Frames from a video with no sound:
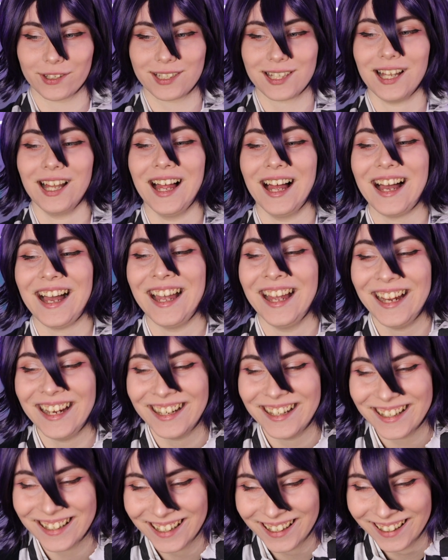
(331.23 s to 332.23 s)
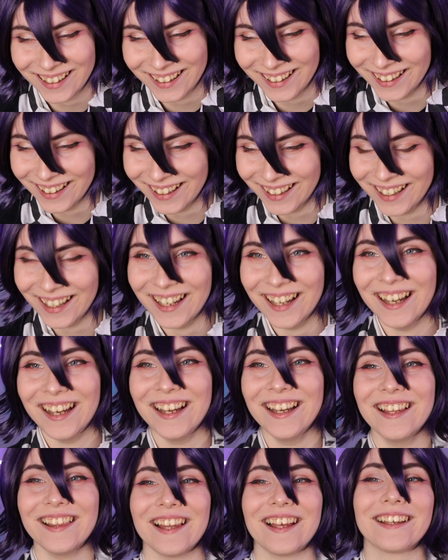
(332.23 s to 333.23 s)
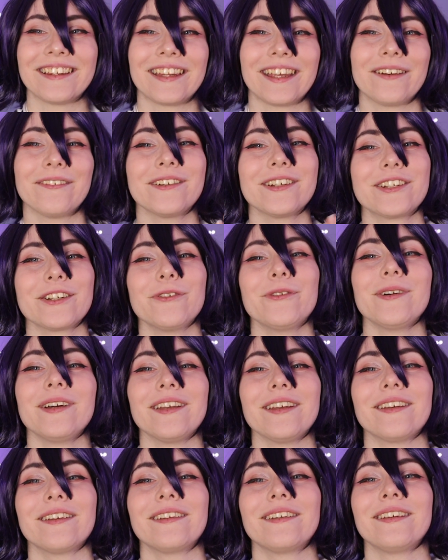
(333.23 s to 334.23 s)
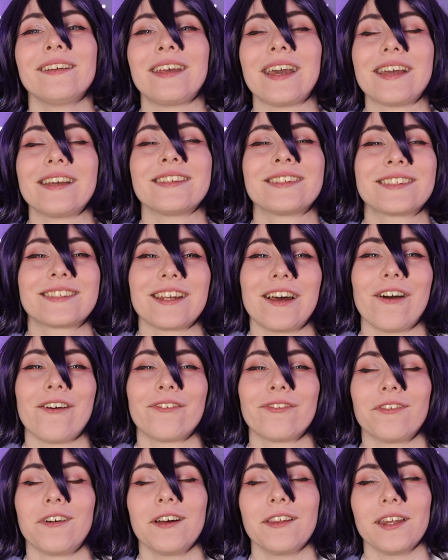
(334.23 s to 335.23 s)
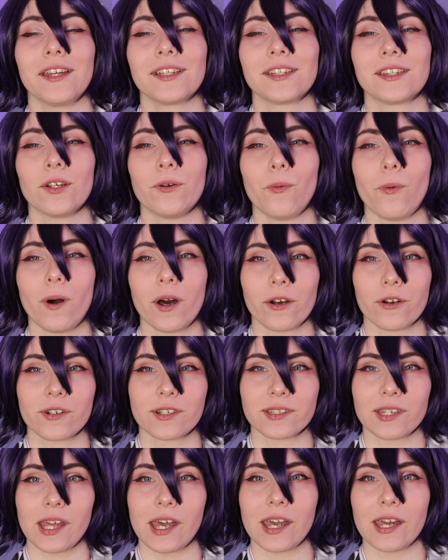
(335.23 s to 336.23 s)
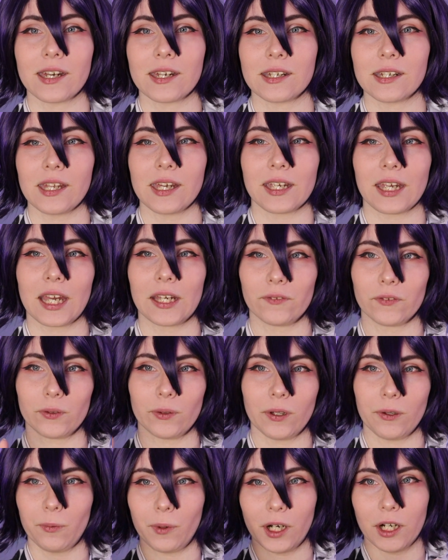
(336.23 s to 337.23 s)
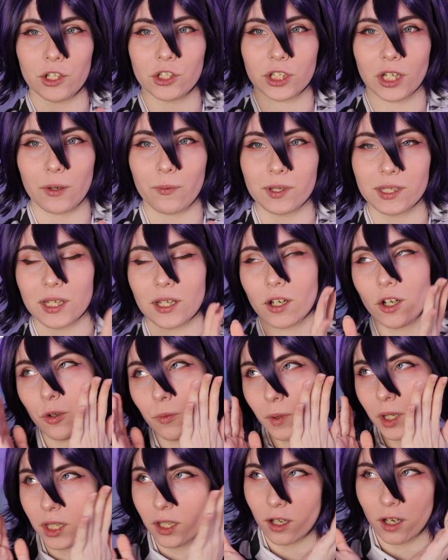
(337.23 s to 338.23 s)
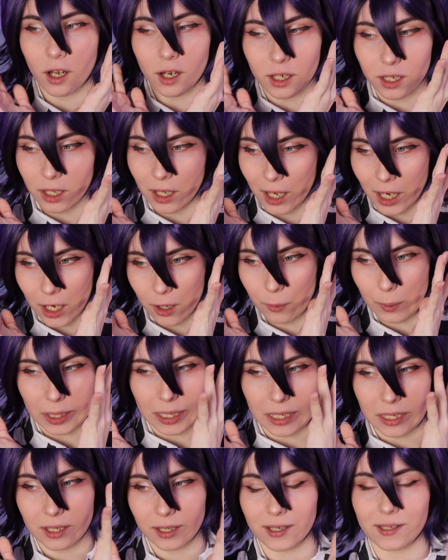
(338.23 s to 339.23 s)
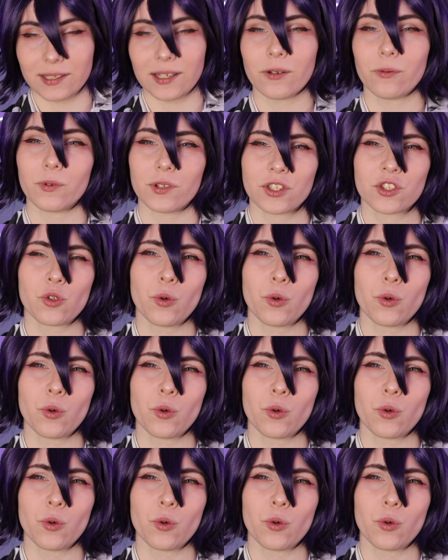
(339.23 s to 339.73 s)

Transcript: slide. like they were doing gay stuff on like the water slide and like everyone watching it was like, oh my god, yaoi, because it was